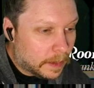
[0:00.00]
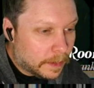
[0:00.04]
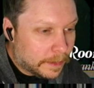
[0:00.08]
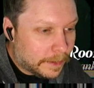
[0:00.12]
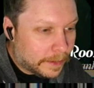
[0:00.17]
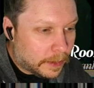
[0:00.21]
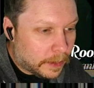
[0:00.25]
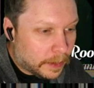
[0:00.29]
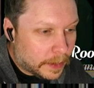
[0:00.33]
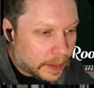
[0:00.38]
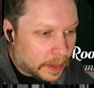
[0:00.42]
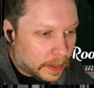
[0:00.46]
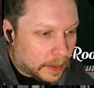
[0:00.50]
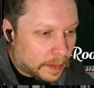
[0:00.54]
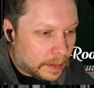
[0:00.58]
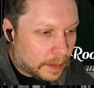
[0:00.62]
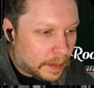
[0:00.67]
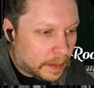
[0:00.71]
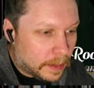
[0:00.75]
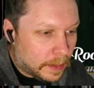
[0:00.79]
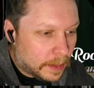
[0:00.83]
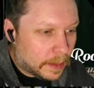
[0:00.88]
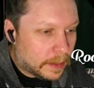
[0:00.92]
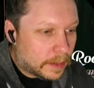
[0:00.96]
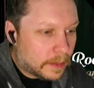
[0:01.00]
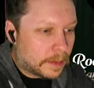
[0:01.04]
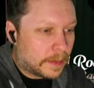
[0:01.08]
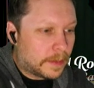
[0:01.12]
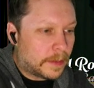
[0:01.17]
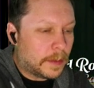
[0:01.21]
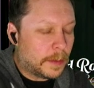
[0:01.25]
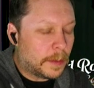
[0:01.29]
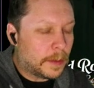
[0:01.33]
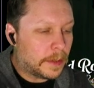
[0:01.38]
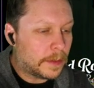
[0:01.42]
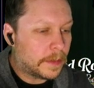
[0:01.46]
Okay, let's see
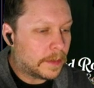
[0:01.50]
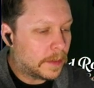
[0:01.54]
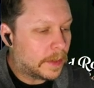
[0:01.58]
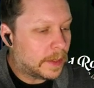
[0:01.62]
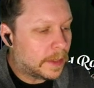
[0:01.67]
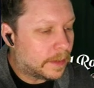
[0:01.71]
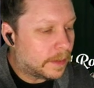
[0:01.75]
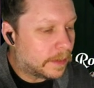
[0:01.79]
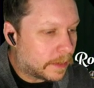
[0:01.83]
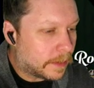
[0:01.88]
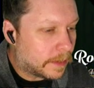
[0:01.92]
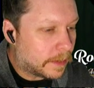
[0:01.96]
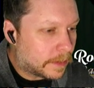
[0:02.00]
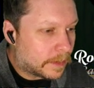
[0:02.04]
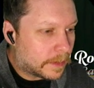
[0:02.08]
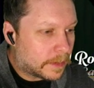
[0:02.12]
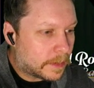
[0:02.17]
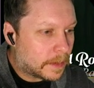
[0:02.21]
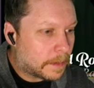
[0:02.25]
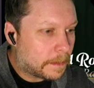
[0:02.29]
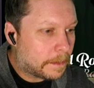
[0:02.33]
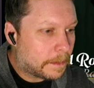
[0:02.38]
where this leads us.